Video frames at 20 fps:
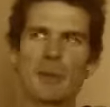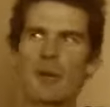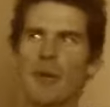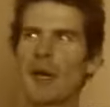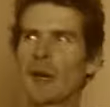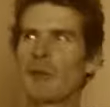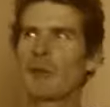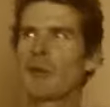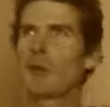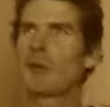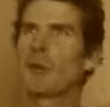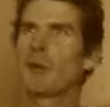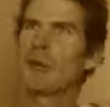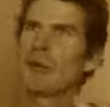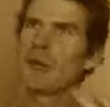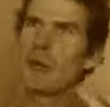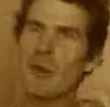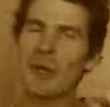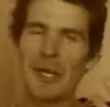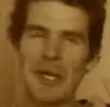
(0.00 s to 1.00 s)
I'm like, well,
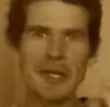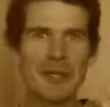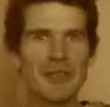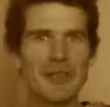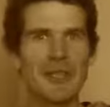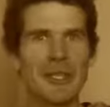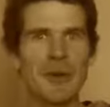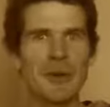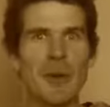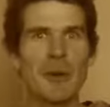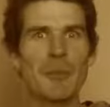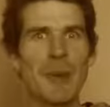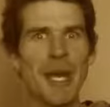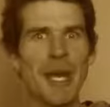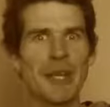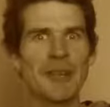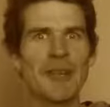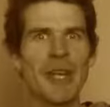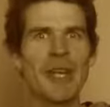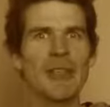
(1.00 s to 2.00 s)
you weren't listening, you weren't
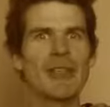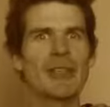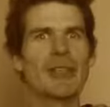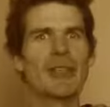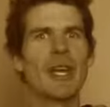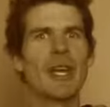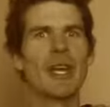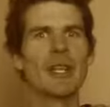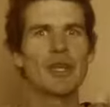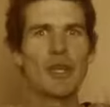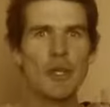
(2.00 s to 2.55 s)
paying attention.